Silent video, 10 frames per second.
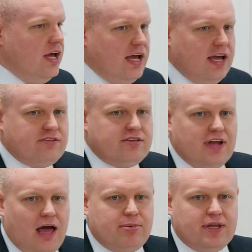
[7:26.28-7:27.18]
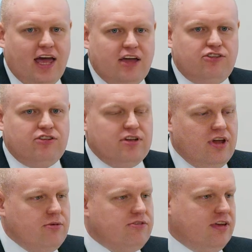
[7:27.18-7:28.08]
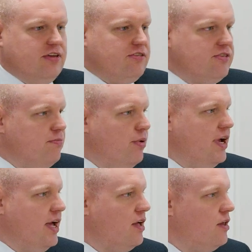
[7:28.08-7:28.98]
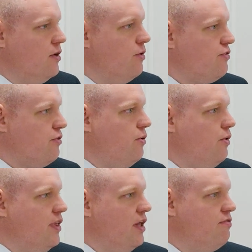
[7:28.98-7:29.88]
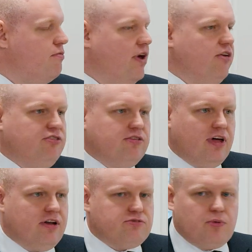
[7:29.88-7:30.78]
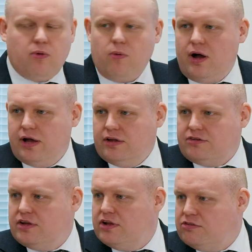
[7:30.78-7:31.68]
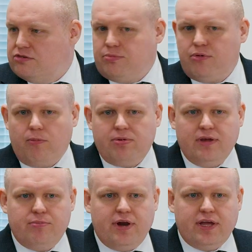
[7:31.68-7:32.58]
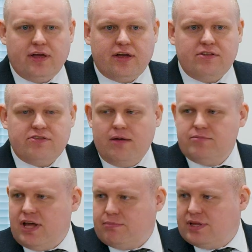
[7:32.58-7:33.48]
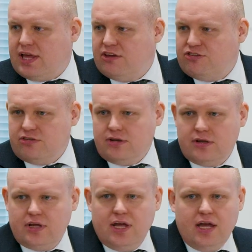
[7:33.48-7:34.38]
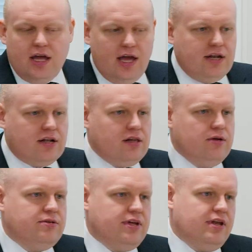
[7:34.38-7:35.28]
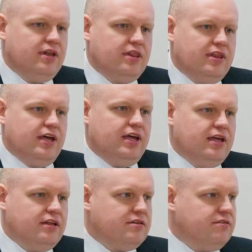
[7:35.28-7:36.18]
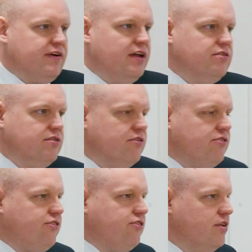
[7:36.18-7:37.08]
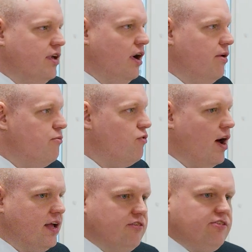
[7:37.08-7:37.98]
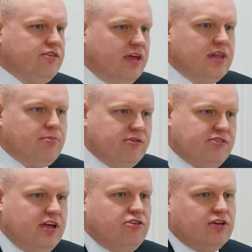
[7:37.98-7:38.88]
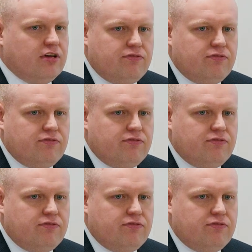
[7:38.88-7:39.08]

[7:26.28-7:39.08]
It's an application notice, but it includes all the information that is required to properly bring a contempt application, including the defendant's rights in the procedure.